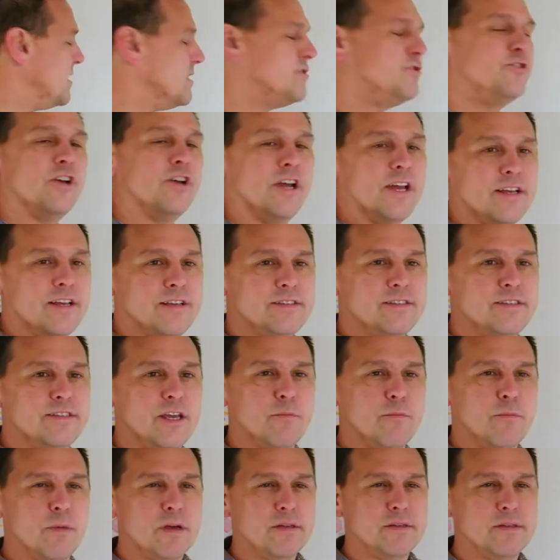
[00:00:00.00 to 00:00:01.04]
giant
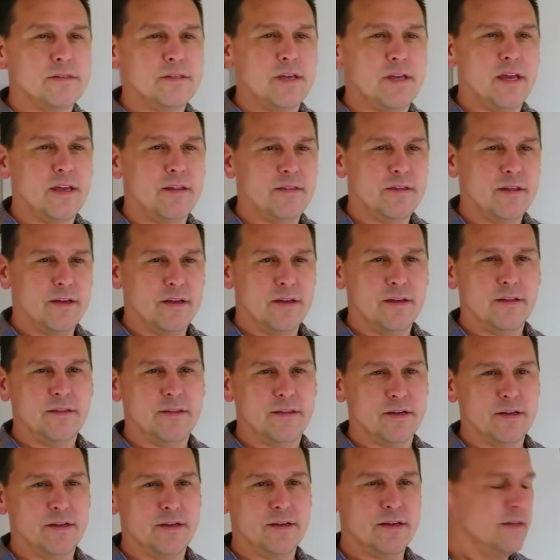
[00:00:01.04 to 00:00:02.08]
sigmas and the,
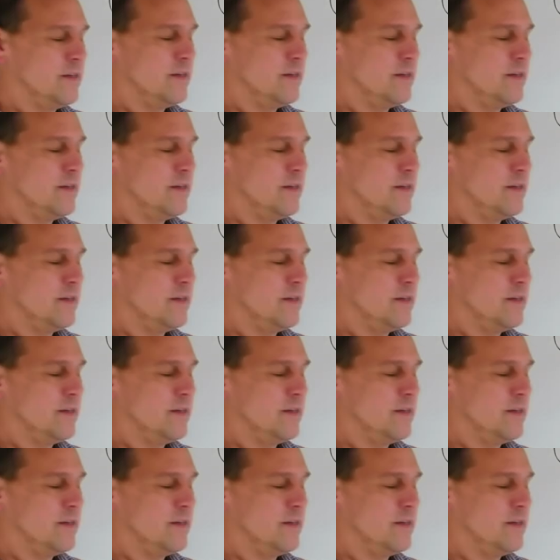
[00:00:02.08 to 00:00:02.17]
the